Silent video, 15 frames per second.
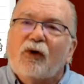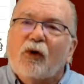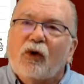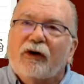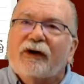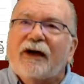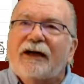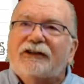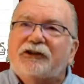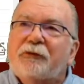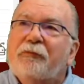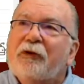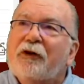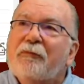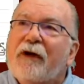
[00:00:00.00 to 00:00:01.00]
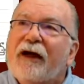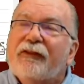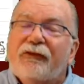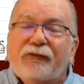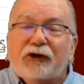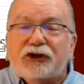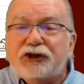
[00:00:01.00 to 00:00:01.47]
organizer per month
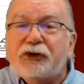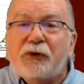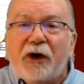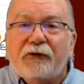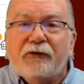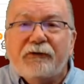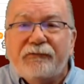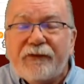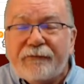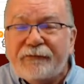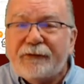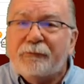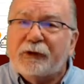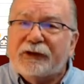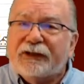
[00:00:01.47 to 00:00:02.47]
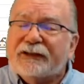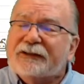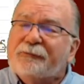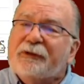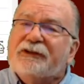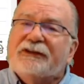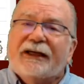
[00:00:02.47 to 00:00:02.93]
for 250 participants.